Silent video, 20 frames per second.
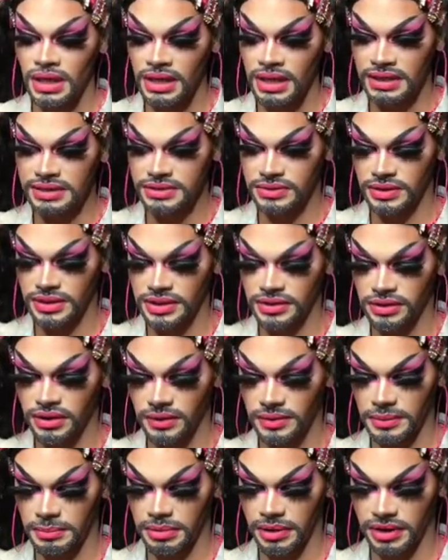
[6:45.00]
And so here are
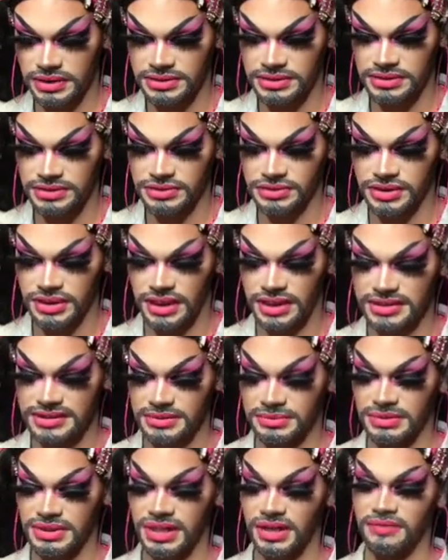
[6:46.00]
the boxes, you guys.
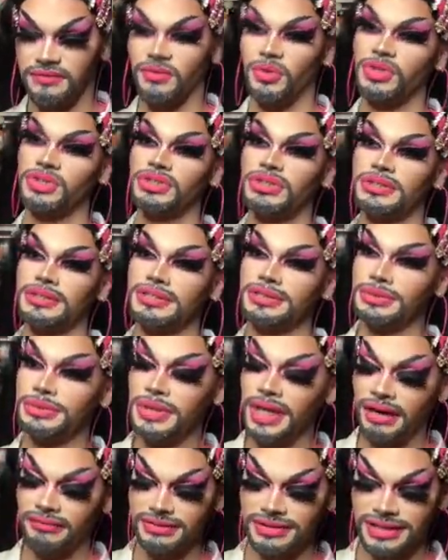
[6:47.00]
And we unfortunately do
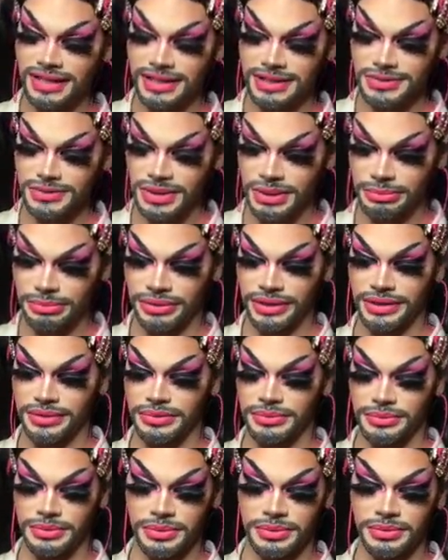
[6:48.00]
have an XY
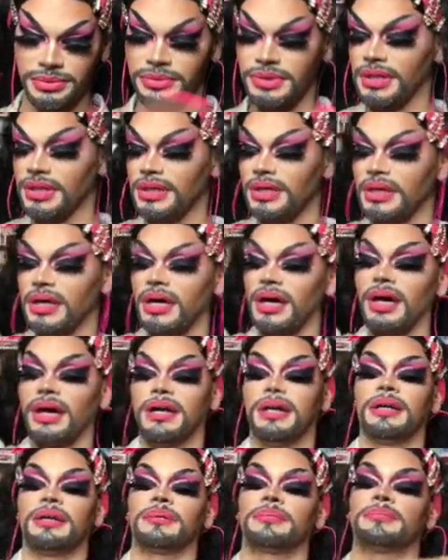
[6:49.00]
breakthrough.
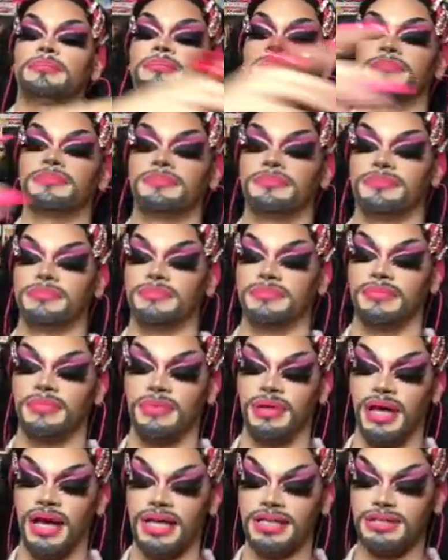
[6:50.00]
Um,
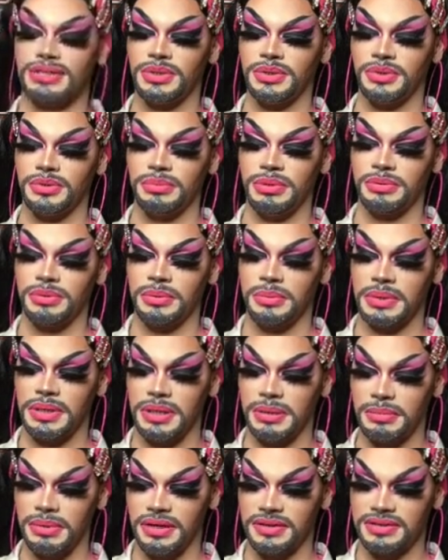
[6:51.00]
I told my
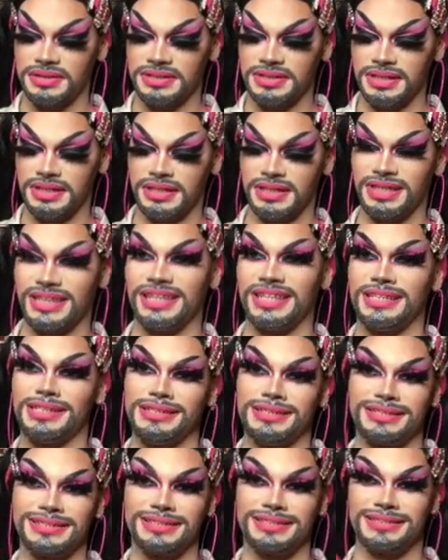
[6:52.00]
roommate about the,
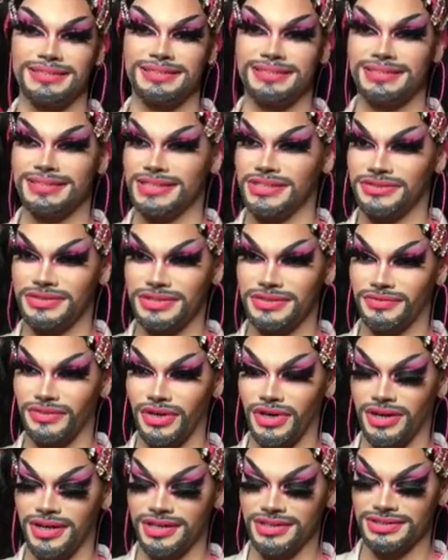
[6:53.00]
these series of
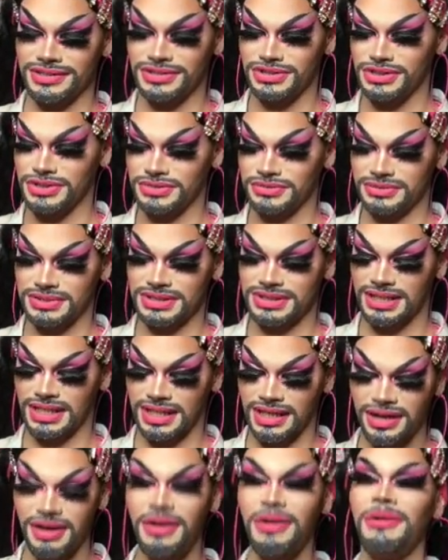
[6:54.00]
cards, and she was
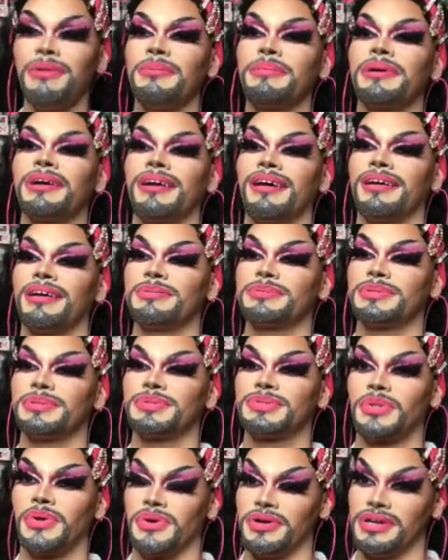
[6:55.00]
like, "Oh my god, I'm so
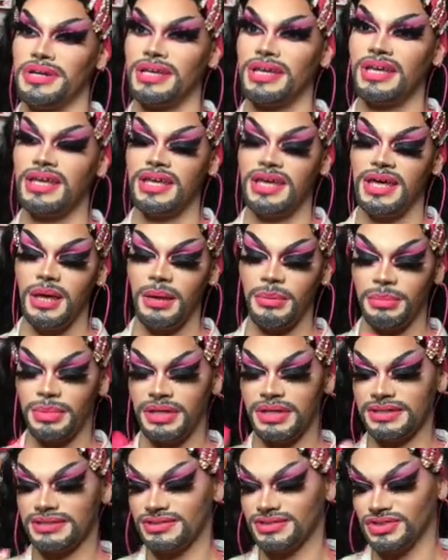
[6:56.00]
sorry,"
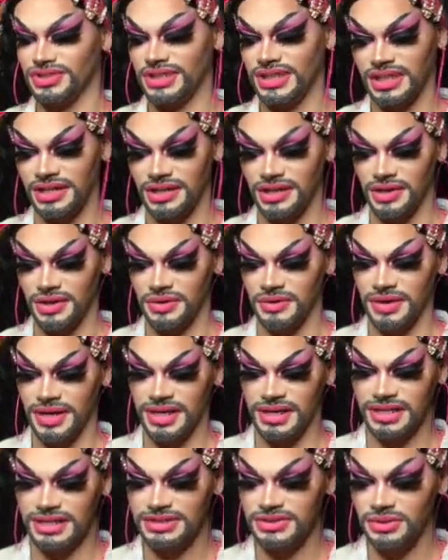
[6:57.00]
but she didn't know,
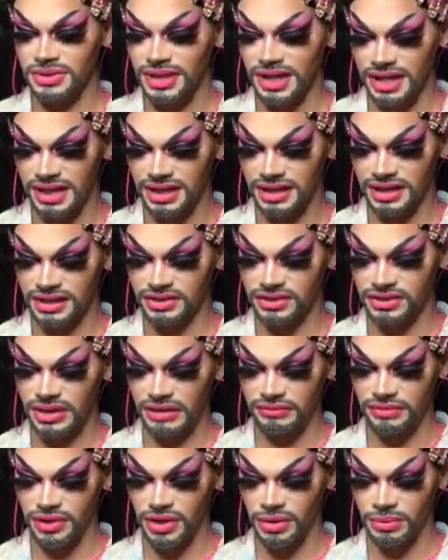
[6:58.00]
and it's okay. Like you
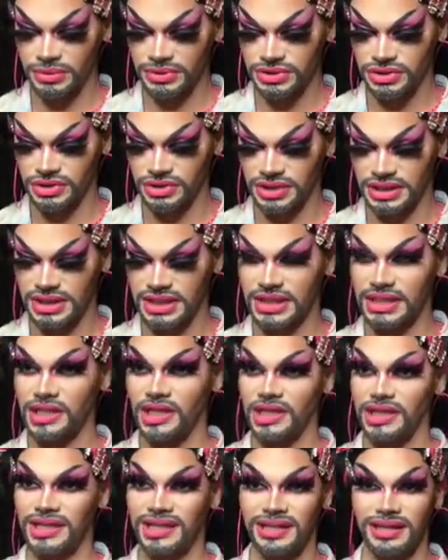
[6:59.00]
never know what you're gonna
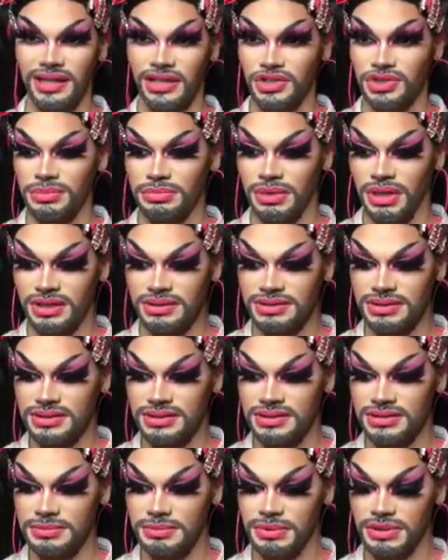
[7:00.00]
get in collection
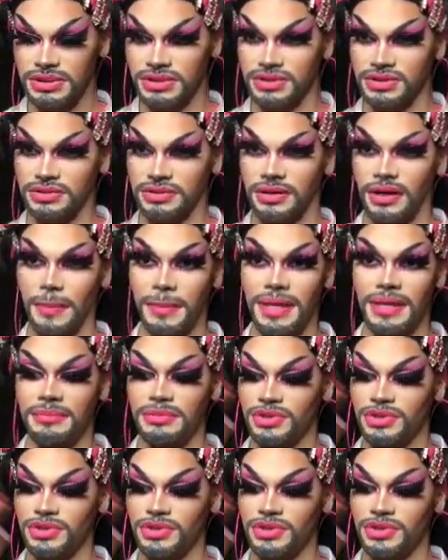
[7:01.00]
boxes because I mean,